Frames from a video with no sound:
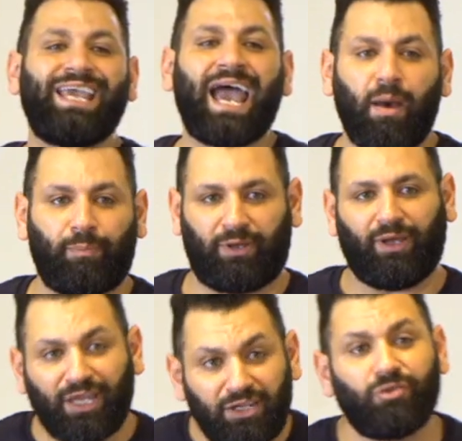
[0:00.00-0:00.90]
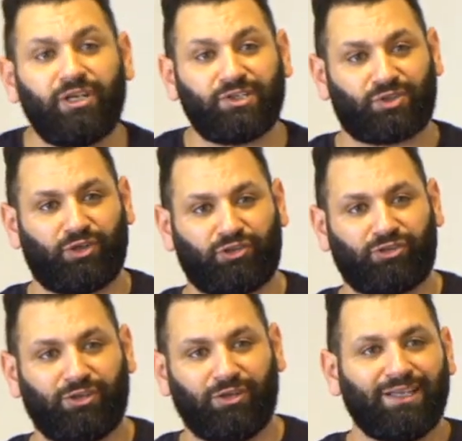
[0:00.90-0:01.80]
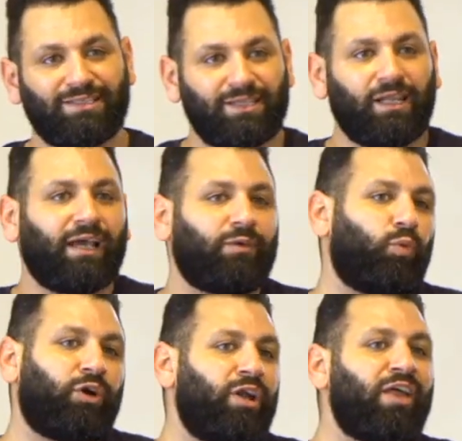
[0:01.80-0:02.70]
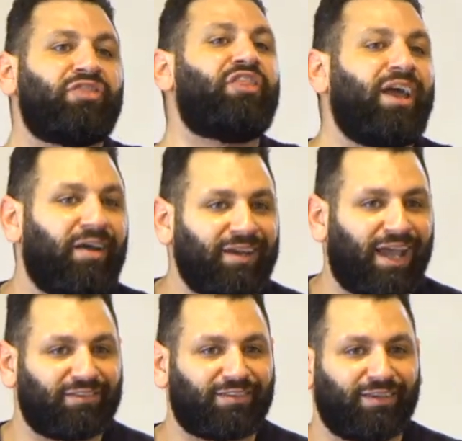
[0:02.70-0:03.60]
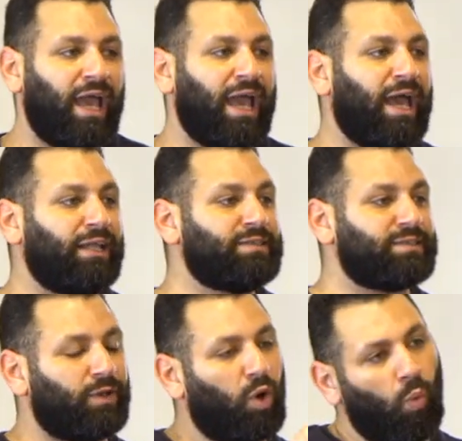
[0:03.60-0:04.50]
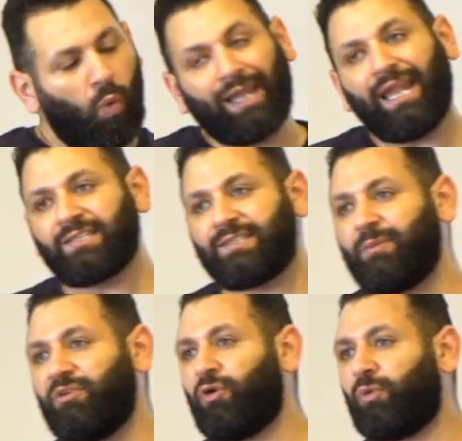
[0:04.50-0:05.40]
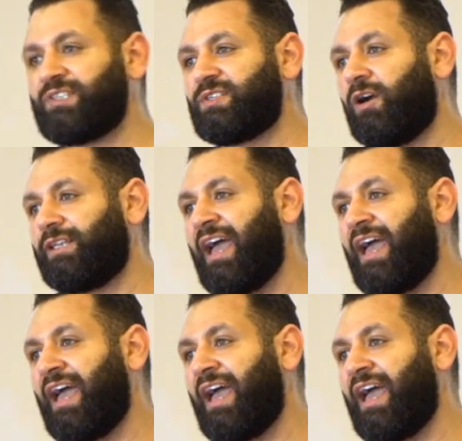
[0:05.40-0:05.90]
gap in research. It's still like we're not there yet. And one last thing before we start,